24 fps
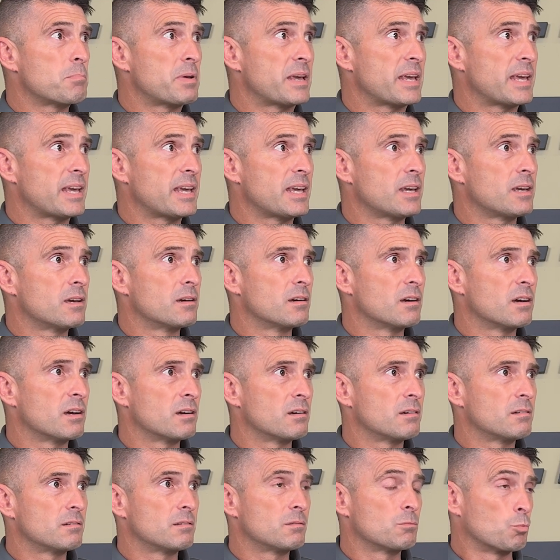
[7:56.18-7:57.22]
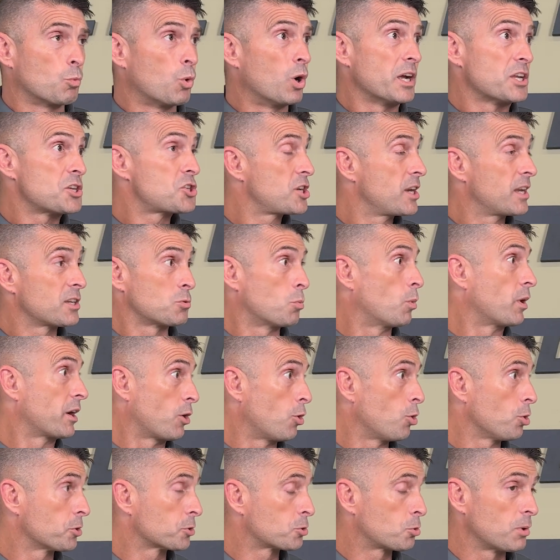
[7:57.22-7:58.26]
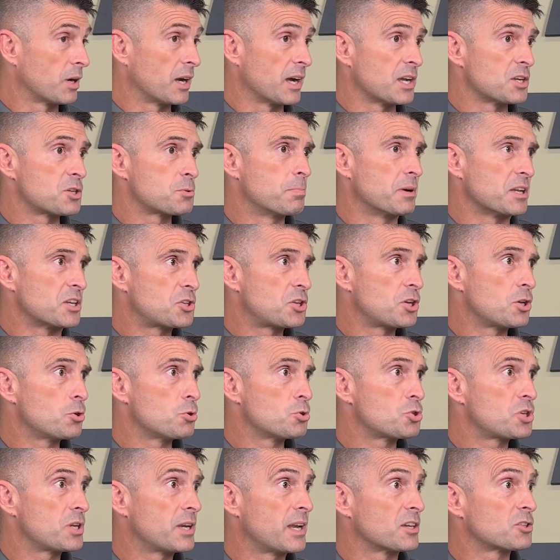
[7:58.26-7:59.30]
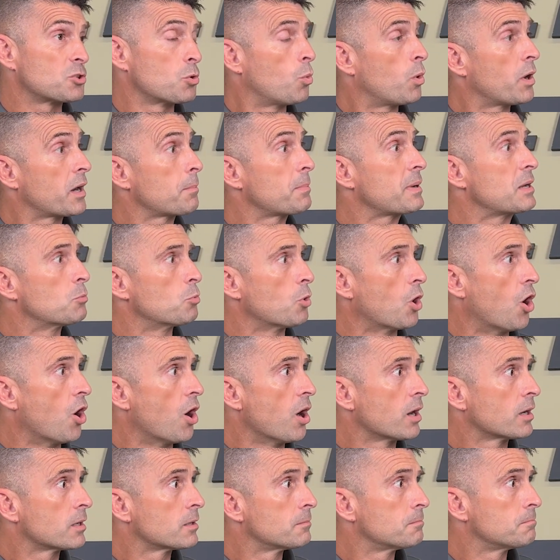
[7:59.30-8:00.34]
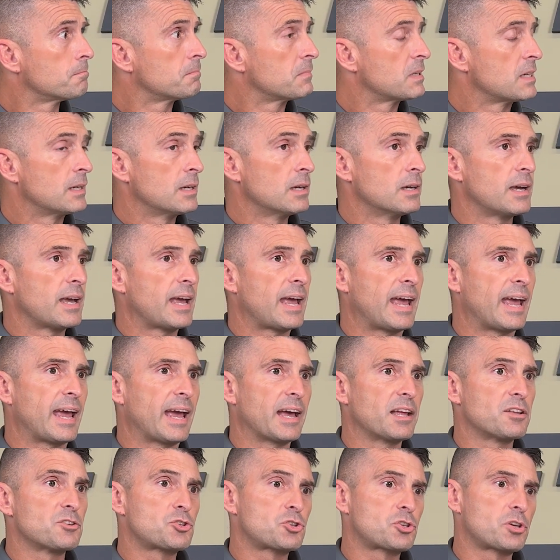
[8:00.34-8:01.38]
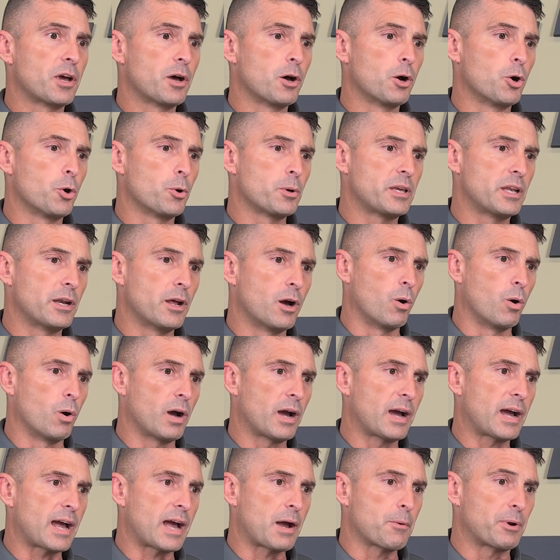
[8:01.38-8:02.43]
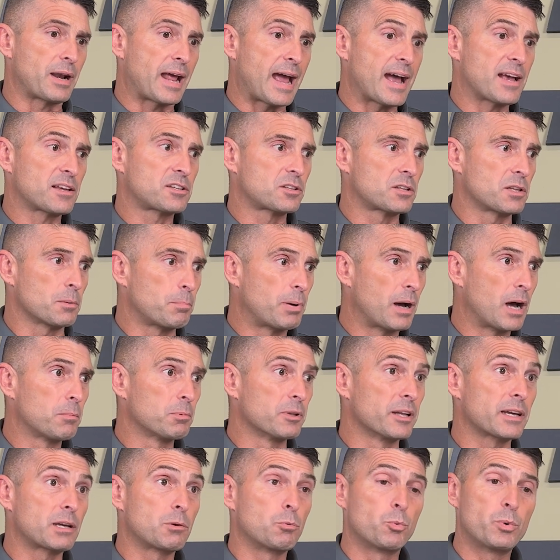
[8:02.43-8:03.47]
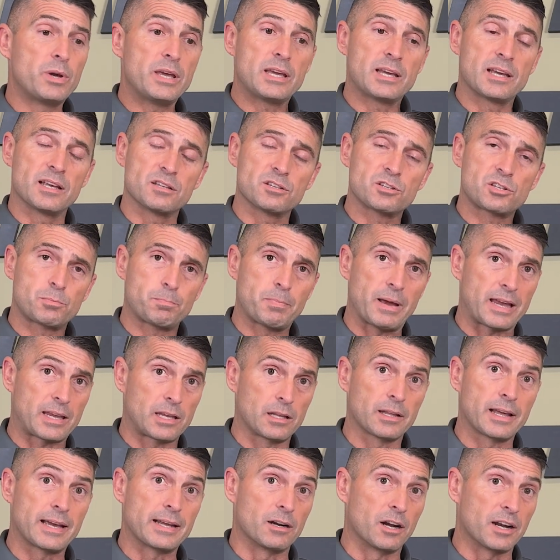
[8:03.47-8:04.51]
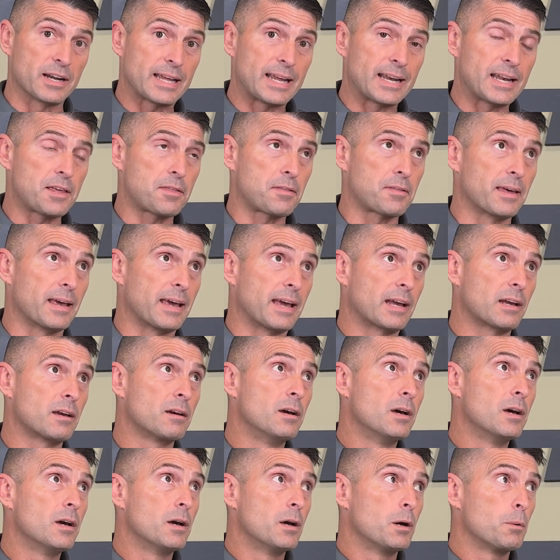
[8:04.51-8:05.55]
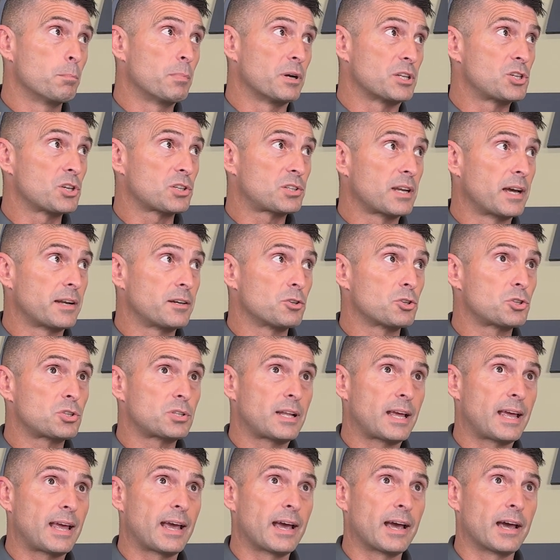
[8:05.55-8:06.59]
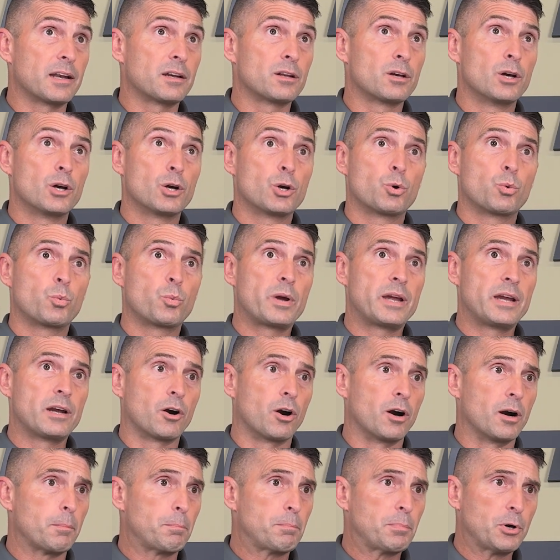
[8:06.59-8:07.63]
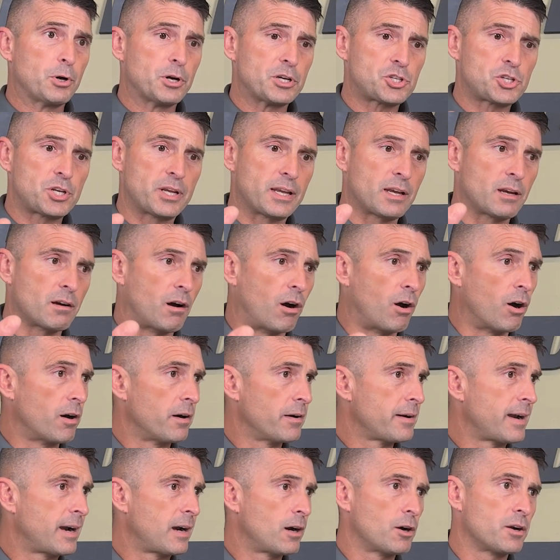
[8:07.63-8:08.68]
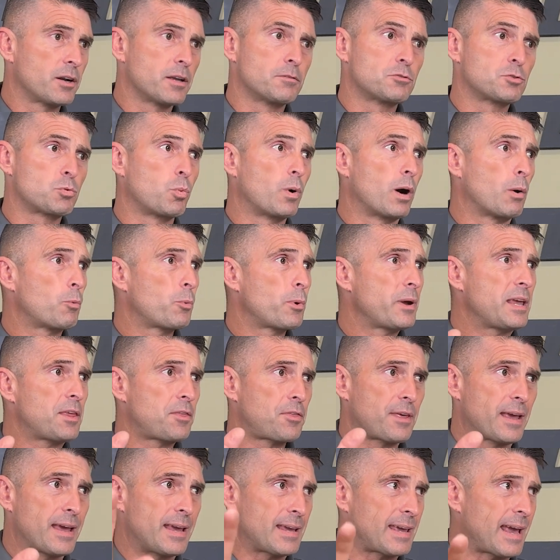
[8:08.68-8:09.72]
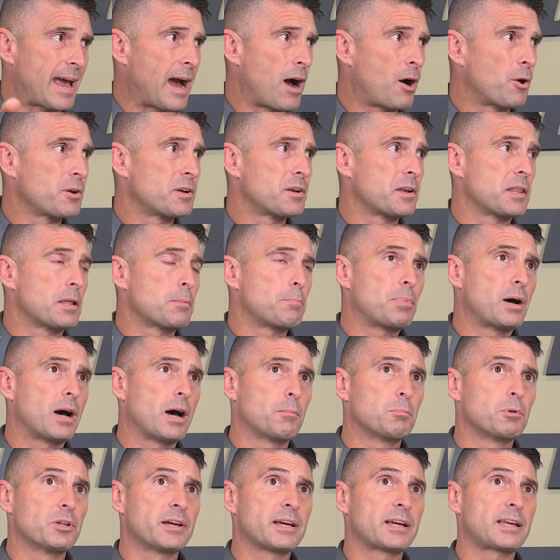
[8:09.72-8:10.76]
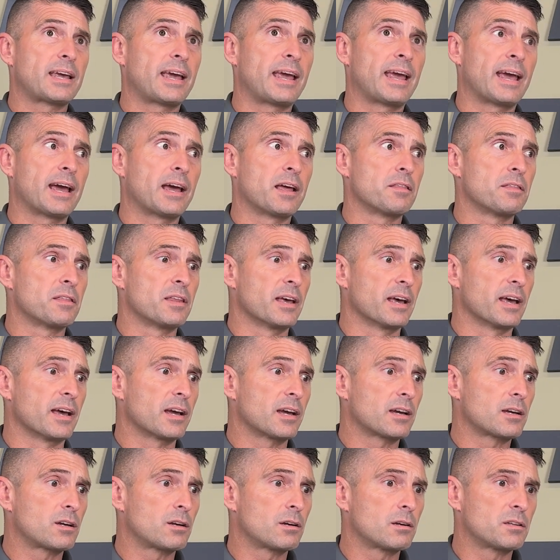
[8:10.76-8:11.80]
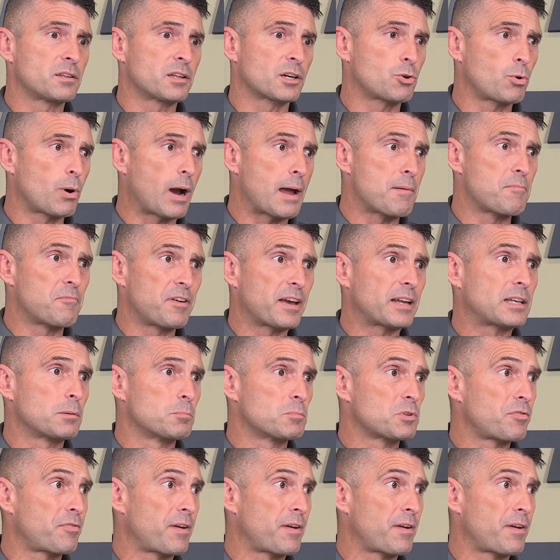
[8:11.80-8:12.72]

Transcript: be, one, she doesn't want to hold a grudge, but two, she doesn't want to be wrong. Mm-hmm. And so, I would ask the public, we can speculate on anything, but just understand we are pushing our narratives, what we think, out into the public, and the crime victims'